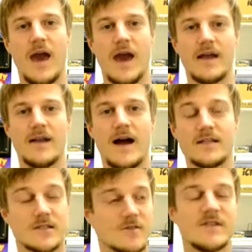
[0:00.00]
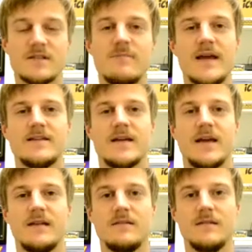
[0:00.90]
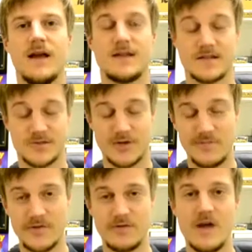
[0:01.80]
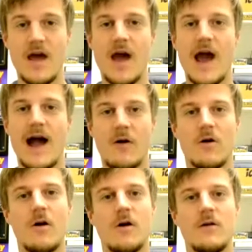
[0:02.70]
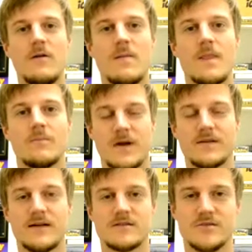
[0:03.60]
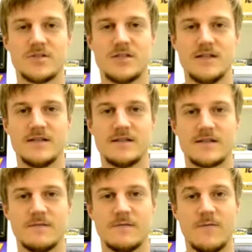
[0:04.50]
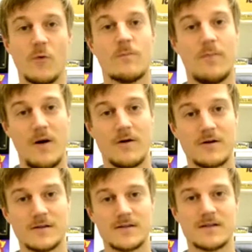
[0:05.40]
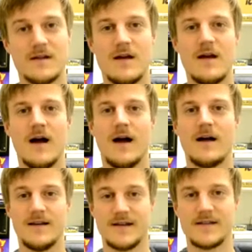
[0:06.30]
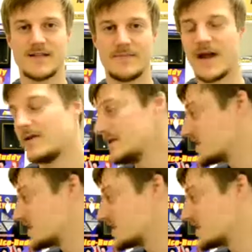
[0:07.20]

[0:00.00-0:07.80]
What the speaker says: and I service and maintain and distribute alcohol breathalyzer machines for bars in Kitsap County.